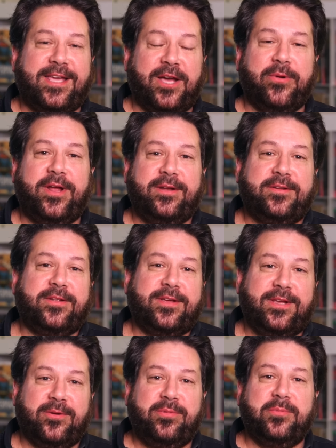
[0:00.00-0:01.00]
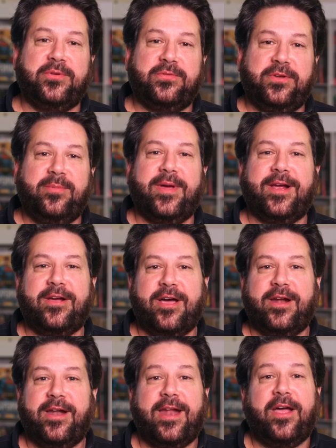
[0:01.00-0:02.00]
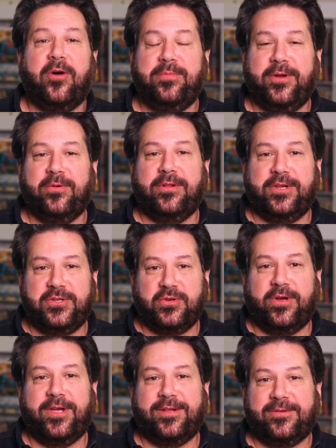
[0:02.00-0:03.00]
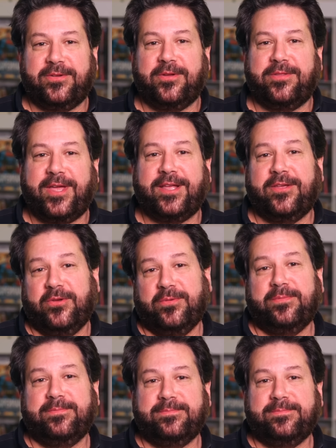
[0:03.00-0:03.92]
can't wait to hear people's feedback on it, and I hope they really enjoy it. So thank you.